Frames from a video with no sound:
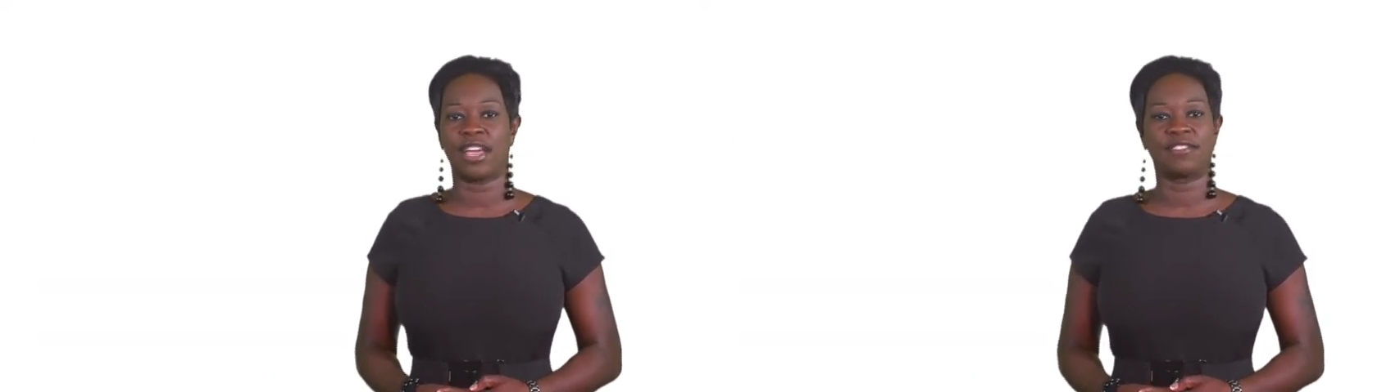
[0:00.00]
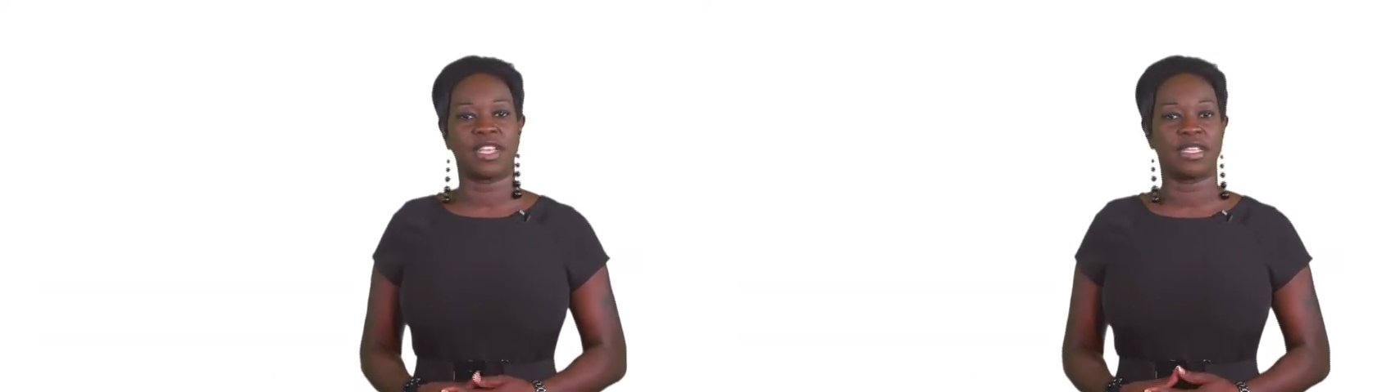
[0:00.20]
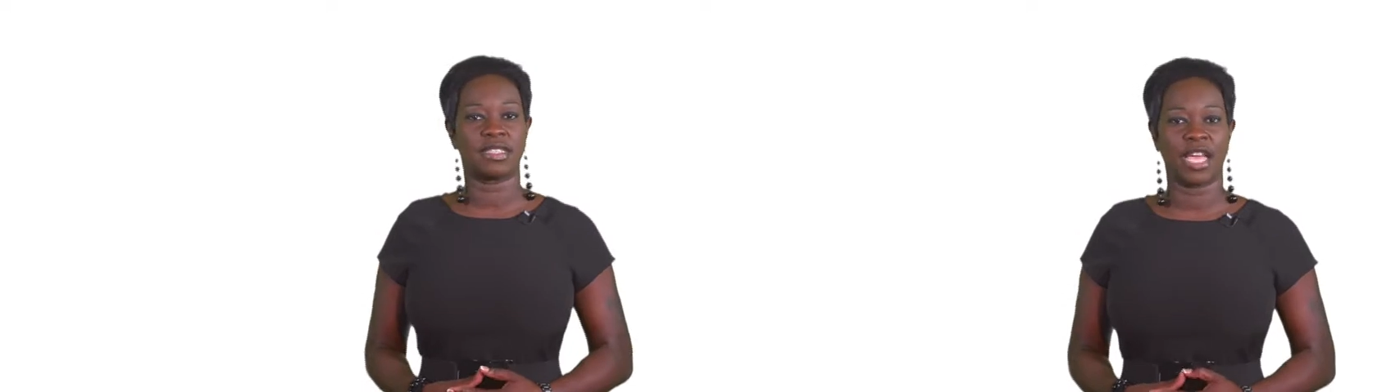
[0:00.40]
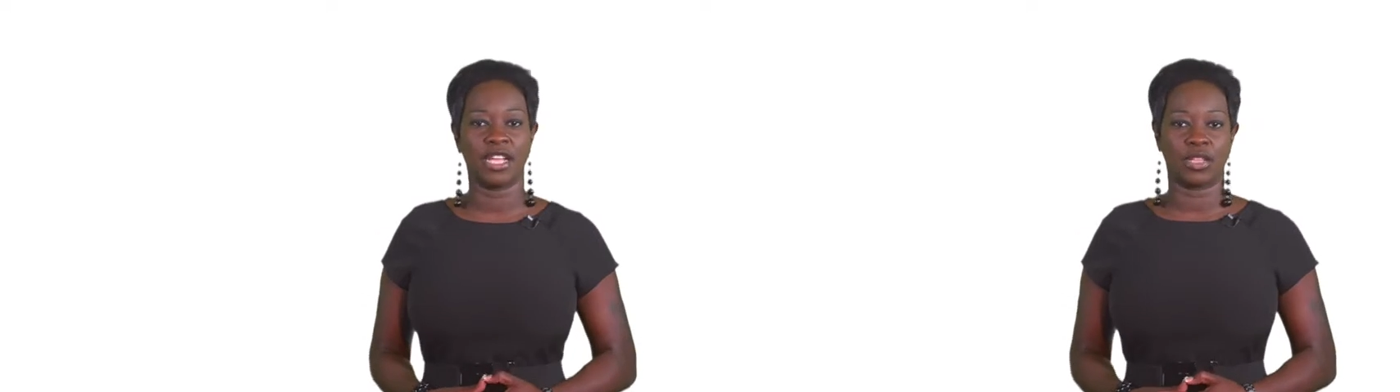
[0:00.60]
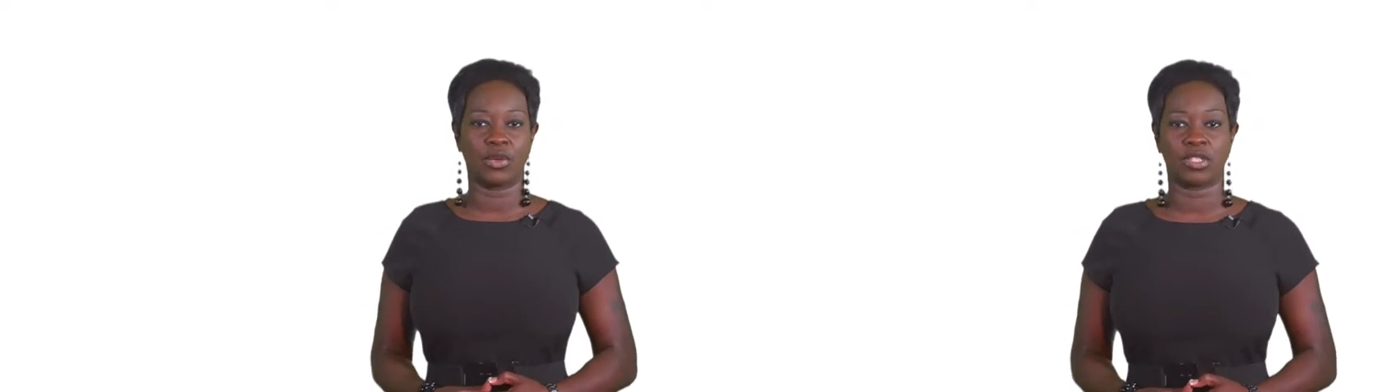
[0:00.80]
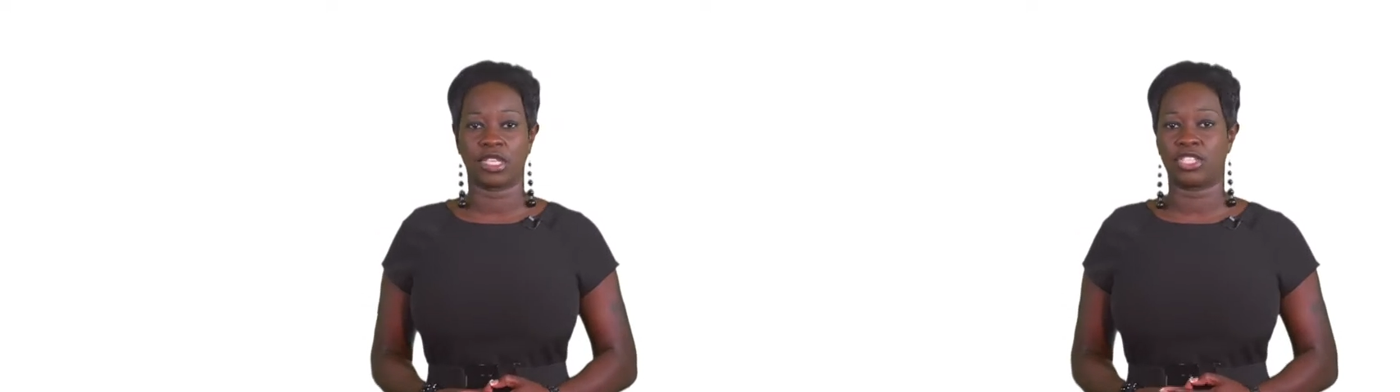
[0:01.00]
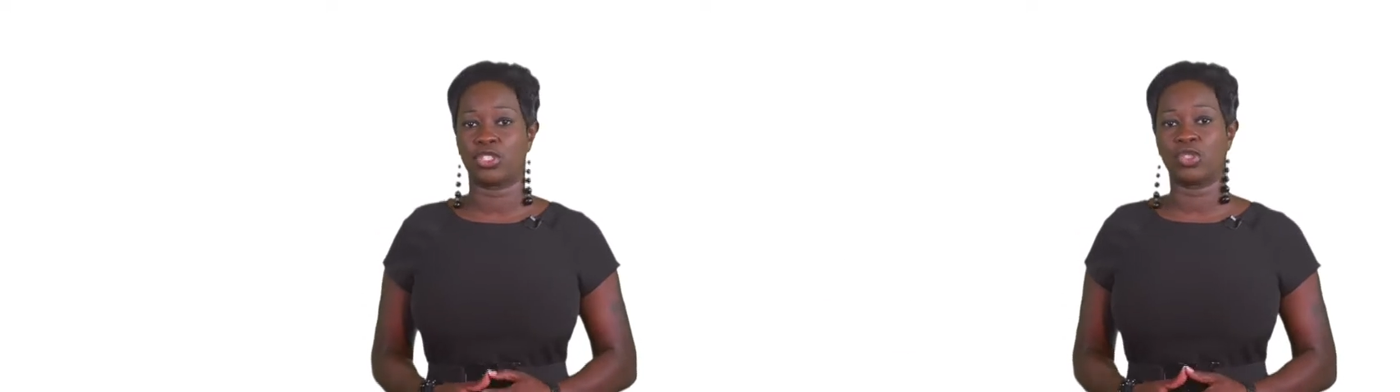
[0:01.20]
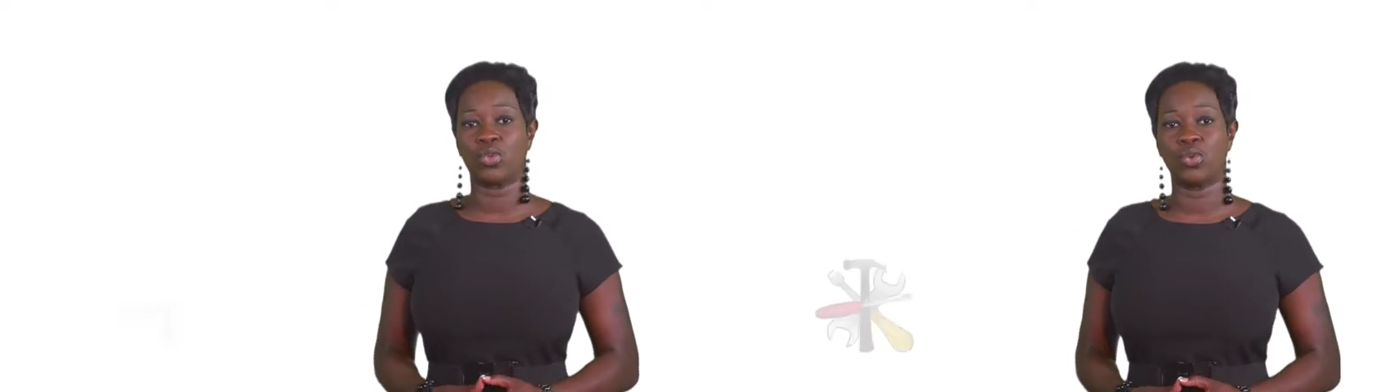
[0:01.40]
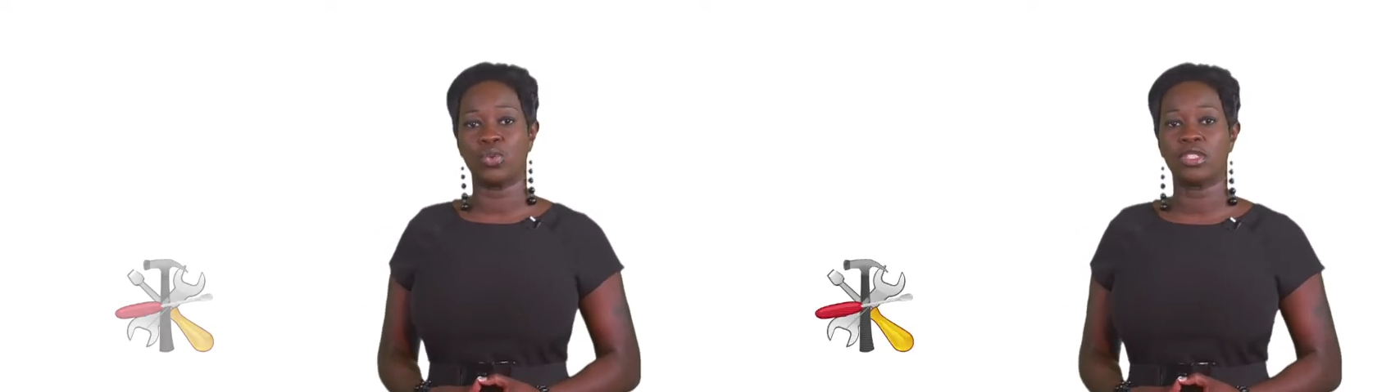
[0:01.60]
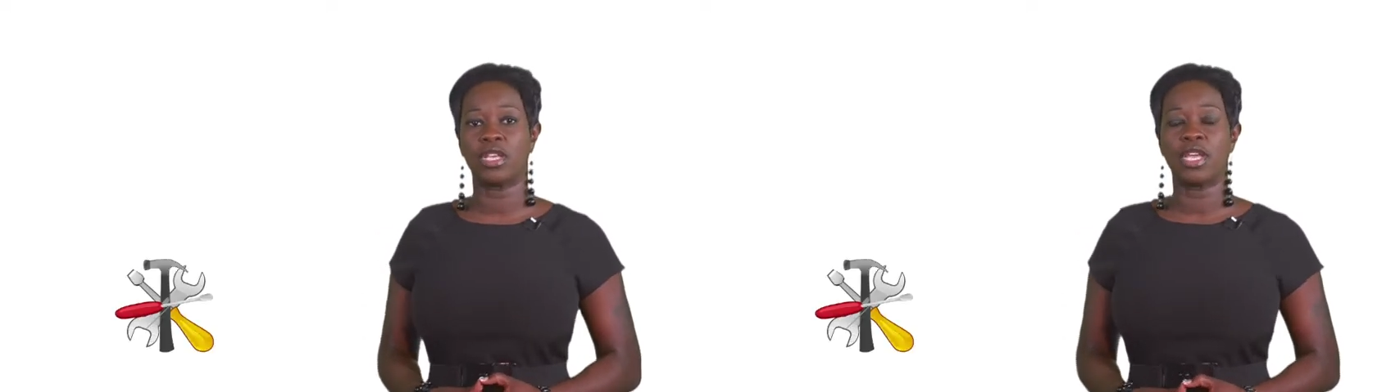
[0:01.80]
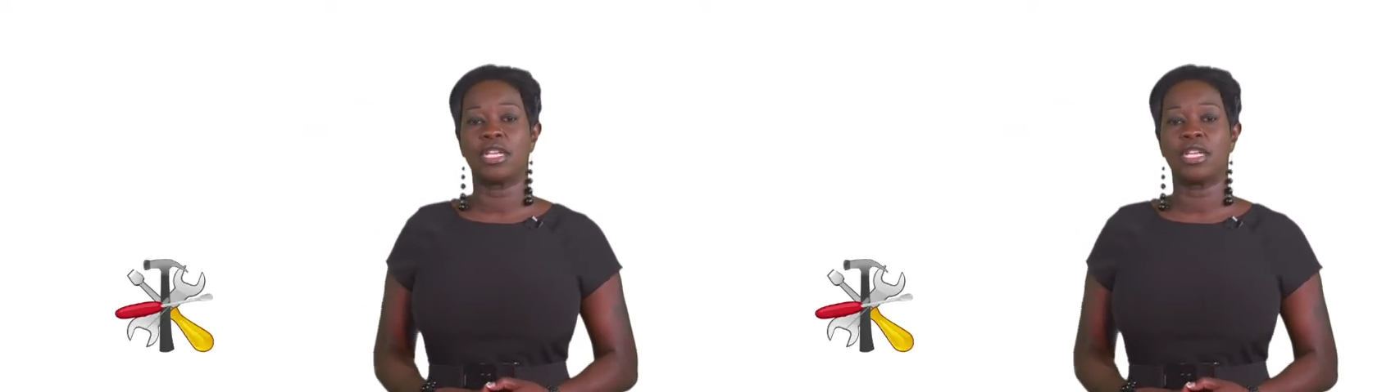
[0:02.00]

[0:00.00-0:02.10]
after a cyclone such as tools,